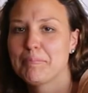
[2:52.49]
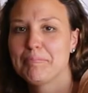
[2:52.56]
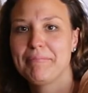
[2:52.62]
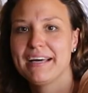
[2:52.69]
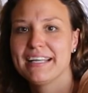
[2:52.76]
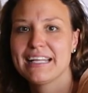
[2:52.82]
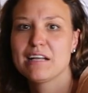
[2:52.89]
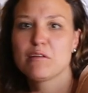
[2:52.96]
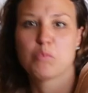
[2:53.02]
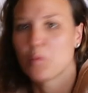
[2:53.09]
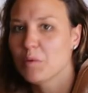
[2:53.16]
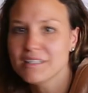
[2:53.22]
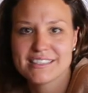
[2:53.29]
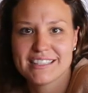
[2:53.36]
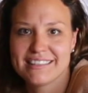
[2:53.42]
but it
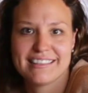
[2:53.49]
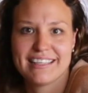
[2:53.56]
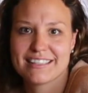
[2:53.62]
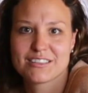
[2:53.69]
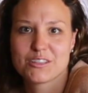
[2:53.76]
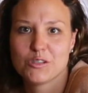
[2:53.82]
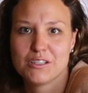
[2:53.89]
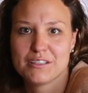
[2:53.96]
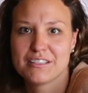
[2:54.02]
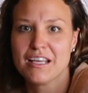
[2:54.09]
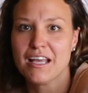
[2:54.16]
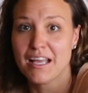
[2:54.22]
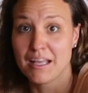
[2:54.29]
wasn't that cold,